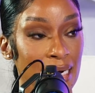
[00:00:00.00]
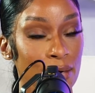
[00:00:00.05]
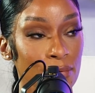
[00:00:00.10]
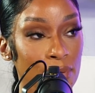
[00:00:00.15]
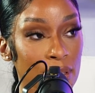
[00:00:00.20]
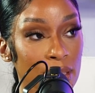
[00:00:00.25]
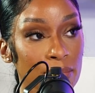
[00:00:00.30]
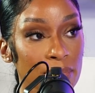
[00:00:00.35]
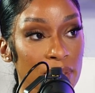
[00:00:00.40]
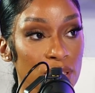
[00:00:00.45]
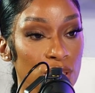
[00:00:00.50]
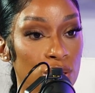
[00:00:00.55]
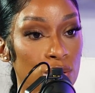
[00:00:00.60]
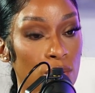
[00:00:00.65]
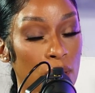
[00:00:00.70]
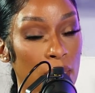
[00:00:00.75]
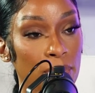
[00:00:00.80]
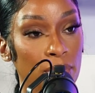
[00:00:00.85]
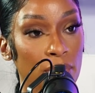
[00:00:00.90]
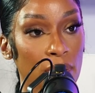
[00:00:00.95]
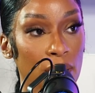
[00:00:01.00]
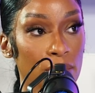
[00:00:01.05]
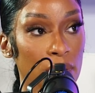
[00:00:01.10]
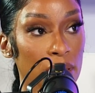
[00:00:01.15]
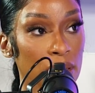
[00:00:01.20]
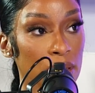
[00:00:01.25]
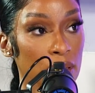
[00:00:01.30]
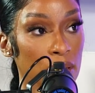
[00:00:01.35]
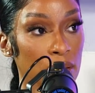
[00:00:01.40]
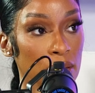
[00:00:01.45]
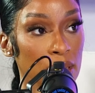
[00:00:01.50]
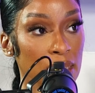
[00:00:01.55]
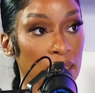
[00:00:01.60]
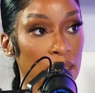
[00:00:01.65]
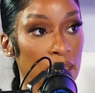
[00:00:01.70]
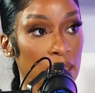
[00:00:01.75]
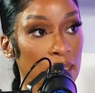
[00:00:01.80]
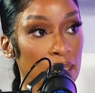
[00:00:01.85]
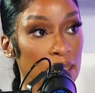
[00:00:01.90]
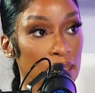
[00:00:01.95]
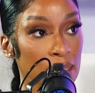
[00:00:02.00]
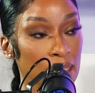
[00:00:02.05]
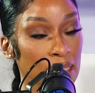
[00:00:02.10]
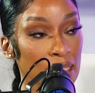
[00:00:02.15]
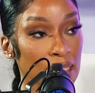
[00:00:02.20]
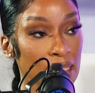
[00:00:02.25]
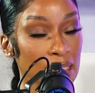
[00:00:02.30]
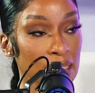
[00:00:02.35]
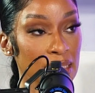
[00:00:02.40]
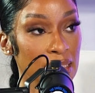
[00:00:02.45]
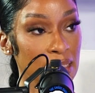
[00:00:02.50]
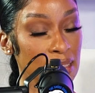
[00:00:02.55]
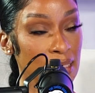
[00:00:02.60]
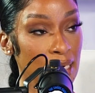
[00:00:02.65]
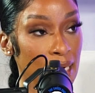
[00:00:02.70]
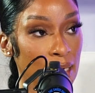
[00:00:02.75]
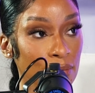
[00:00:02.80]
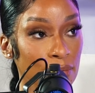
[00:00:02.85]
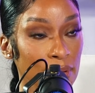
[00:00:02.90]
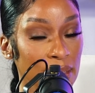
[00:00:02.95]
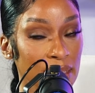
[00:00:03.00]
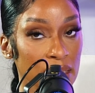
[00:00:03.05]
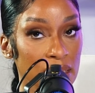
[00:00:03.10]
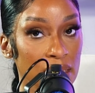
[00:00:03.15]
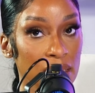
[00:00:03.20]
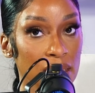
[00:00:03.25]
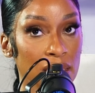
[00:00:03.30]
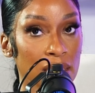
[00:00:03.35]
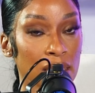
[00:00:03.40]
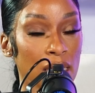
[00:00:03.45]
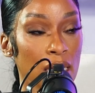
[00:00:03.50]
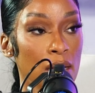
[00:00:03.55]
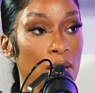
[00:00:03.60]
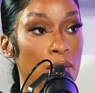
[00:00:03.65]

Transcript: I want to be sharper. I want to know the ins and out and just